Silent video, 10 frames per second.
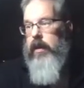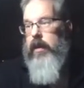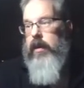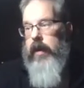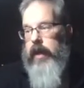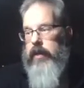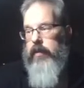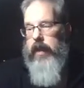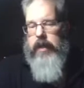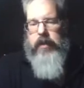All right, so
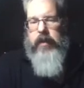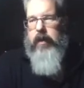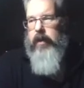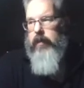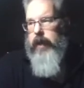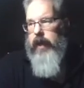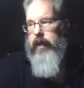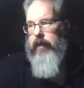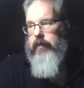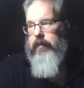that's our callback.
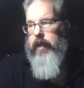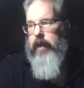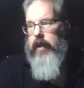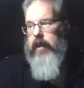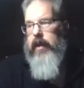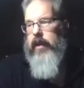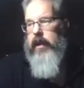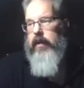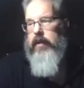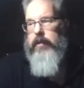
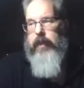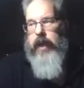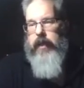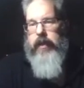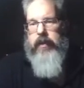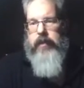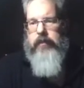Now let's bind it.